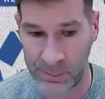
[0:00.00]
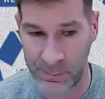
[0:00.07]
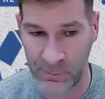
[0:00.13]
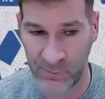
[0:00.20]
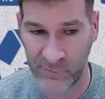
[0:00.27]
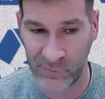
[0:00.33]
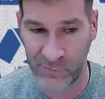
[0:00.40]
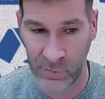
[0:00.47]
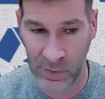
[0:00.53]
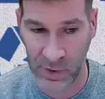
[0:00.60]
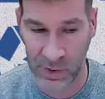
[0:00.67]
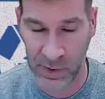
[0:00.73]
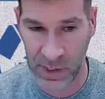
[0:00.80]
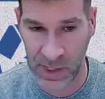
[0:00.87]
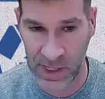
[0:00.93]

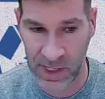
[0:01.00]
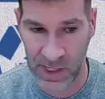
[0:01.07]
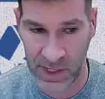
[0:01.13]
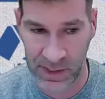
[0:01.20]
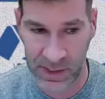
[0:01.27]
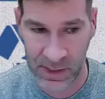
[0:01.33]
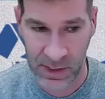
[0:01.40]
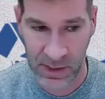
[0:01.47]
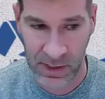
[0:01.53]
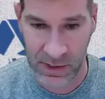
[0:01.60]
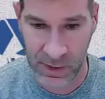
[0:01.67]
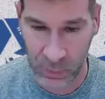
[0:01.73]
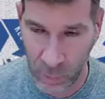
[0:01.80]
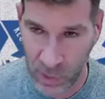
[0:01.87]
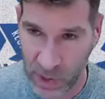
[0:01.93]
for
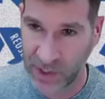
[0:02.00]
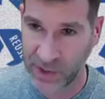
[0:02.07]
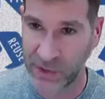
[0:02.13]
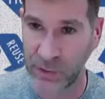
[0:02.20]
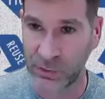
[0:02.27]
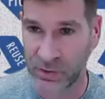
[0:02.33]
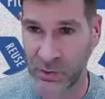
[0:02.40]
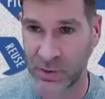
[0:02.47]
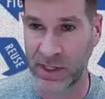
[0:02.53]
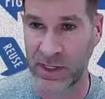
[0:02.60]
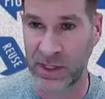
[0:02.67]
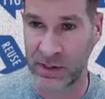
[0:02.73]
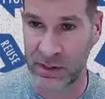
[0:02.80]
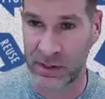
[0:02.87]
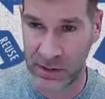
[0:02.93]
why are you doing
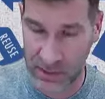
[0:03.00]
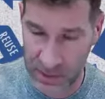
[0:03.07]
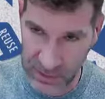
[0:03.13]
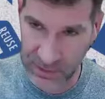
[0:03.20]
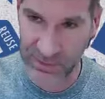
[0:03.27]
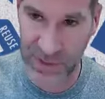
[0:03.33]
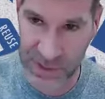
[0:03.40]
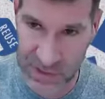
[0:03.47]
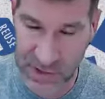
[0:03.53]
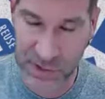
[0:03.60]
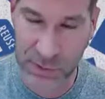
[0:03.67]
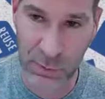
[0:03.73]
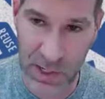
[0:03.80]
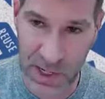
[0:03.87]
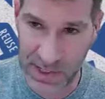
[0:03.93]
it? This
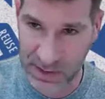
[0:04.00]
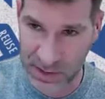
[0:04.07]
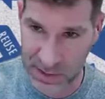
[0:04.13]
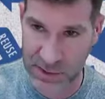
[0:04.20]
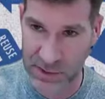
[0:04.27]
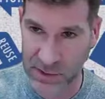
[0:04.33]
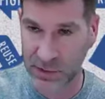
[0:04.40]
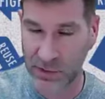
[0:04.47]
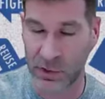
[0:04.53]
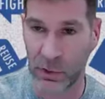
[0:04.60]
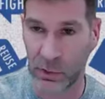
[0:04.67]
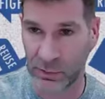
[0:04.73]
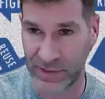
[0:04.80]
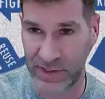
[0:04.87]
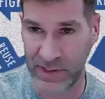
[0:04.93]
is why. This is the
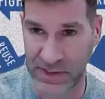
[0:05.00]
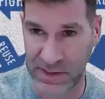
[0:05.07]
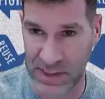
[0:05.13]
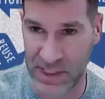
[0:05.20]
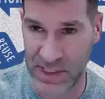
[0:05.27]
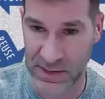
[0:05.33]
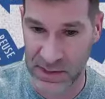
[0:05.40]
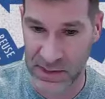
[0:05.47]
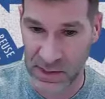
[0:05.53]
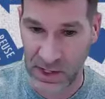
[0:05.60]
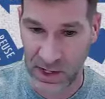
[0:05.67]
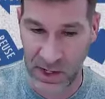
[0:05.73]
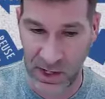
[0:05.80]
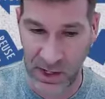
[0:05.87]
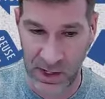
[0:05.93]
goal, the intent.
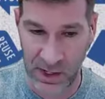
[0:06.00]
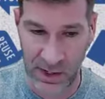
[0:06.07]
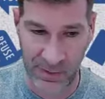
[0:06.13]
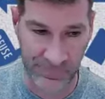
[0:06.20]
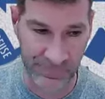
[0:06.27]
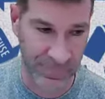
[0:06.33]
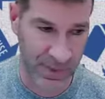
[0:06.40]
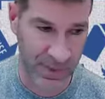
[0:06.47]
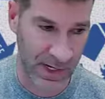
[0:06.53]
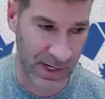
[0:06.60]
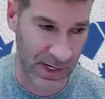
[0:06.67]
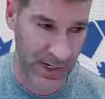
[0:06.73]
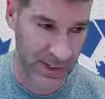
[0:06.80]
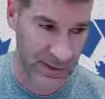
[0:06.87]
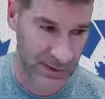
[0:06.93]

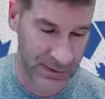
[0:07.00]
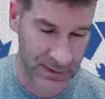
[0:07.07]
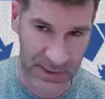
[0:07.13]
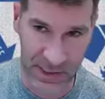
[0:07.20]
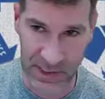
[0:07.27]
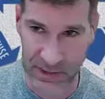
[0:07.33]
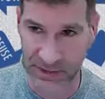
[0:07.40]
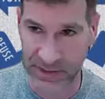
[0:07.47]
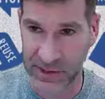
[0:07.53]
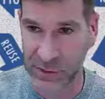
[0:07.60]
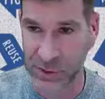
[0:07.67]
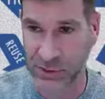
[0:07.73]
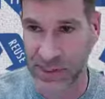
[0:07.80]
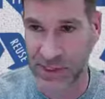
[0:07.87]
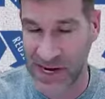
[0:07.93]
Did it lead
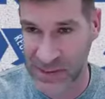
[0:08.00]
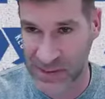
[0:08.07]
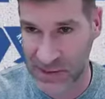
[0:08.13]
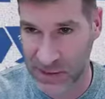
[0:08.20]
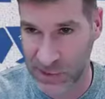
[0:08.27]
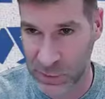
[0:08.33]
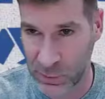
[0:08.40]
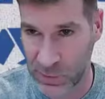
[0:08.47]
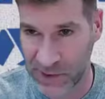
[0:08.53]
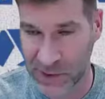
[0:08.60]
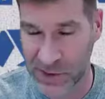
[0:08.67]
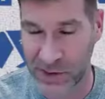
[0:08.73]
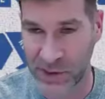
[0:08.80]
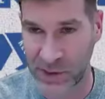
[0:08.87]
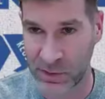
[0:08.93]
you to ask this
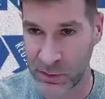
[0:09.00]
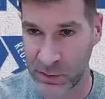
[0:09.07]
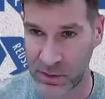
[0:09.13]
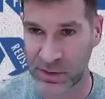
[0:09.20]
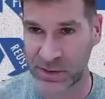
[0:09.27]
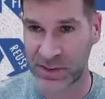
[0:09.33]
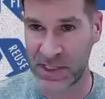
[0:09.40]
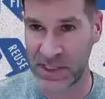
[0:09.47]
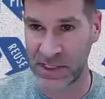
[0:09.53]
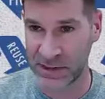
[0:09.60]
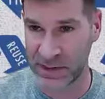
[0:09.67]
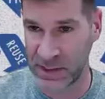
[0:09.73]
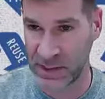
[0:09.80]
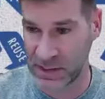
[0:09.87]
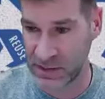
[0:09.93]
question, or did it
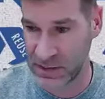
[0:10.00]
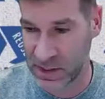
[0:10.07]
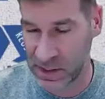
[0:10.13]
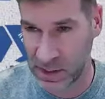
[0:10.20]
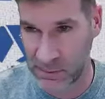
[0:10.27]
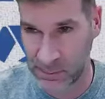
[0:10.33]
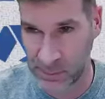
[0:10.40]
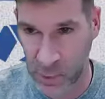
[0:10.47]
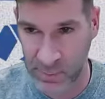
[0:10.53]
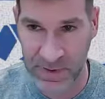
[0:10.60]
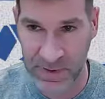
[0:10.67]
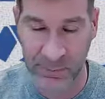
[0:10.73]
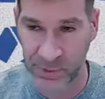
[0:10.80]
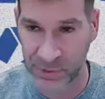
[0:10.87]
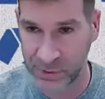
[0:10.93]
lead more
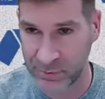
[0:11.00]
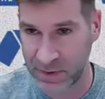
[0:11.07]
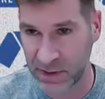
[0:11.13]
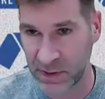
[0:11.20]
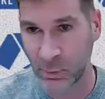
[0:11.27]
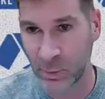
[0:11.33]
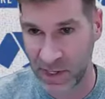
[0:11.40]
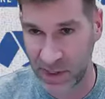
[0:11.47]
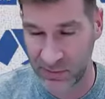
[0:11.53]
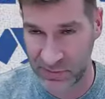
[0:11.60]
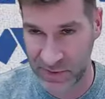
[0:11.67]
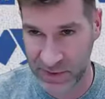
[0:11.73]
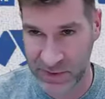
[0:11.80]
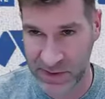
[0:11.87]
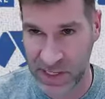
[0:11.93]
people to be aware of
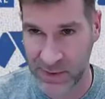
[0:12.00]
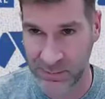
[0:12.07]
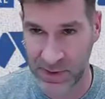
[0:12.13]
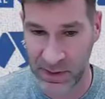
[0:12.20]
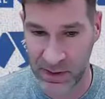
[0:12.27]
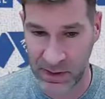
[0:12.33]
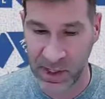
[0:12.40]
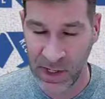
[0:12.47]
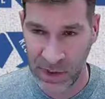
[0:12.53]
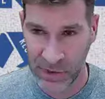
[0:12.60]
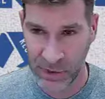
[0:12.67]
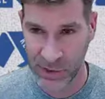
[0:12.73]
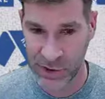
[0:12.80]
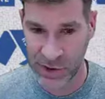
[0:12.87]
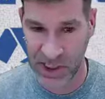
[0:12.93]
this topic?
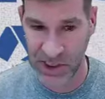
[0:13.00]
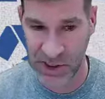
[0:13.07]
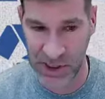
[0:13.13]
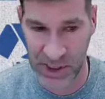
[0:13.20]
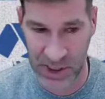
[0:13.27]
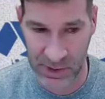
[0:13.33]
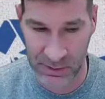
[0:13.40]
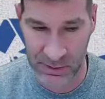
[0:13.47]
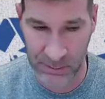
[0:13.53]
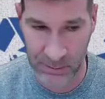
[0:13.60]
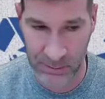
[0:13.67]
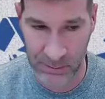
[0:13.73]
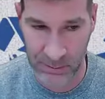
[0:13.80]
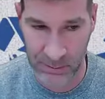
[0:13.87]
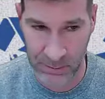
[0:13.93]
You're judging it
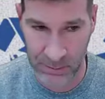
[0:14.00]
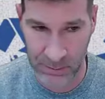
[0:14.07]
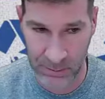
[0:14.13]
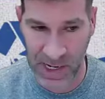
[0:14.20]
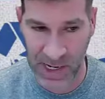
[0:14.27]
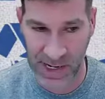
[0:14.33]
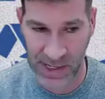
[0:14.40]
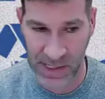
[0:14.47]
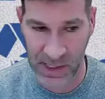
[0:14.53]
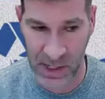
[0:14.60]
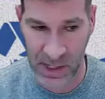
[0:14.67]
by